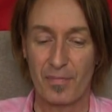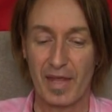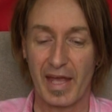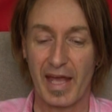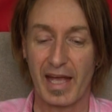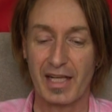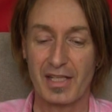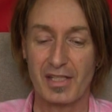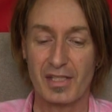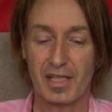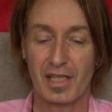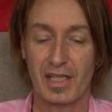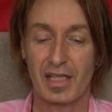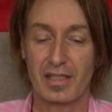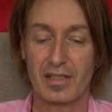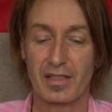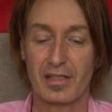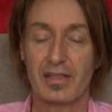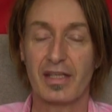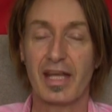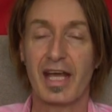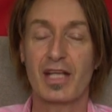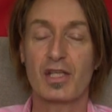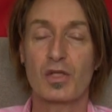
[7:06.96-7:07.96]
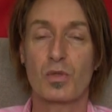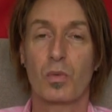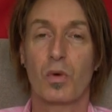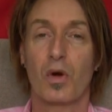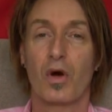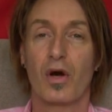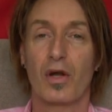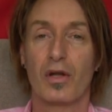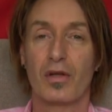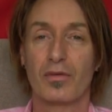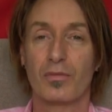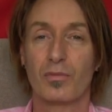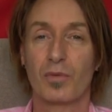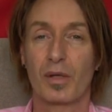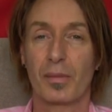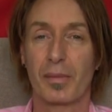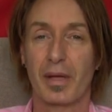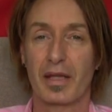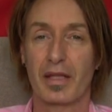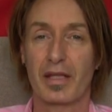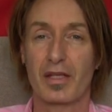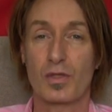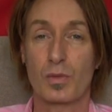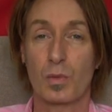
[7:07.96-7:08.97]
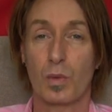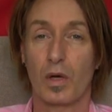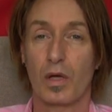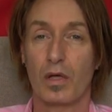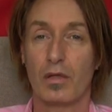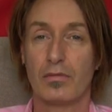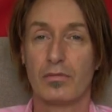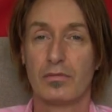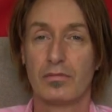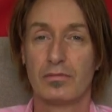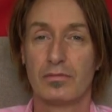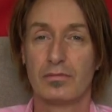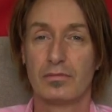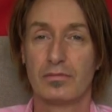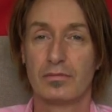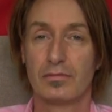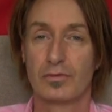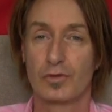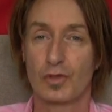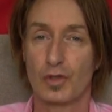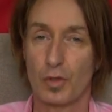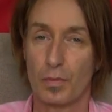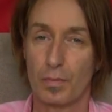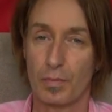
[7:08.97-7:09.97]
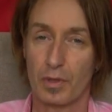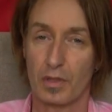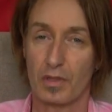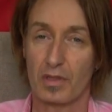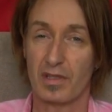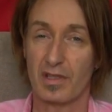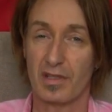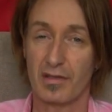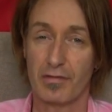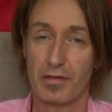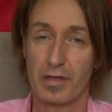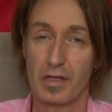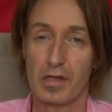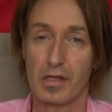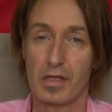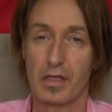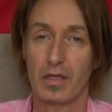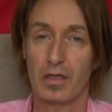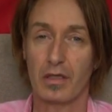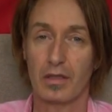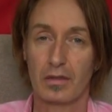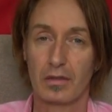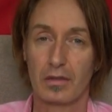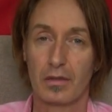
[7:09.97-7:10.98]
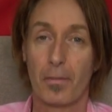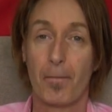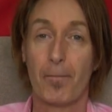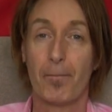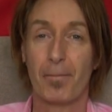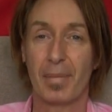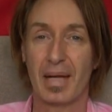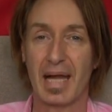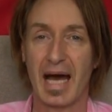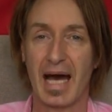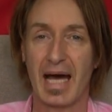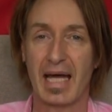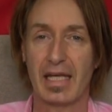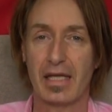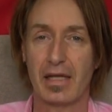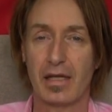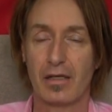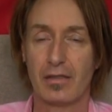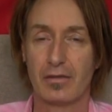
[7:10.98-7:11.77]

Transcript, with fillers: Excellent. Next one. What about this one? Super difícil. Plan.